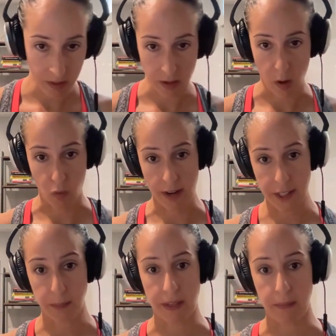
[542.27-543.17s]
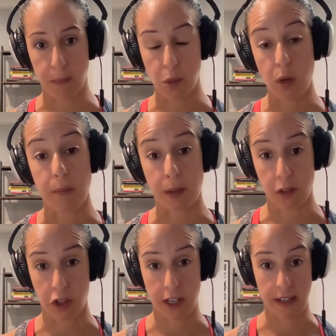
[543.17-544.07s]
respite in between
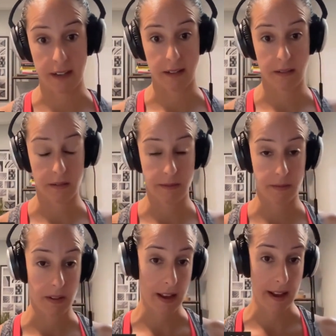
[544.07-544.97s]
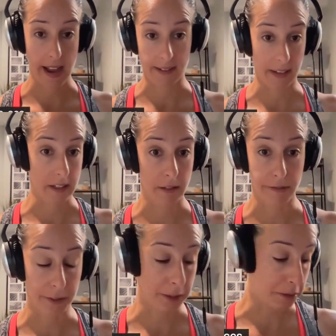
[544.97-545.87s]
because she had like the
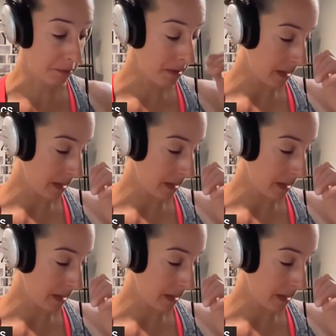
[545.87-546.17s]
flu.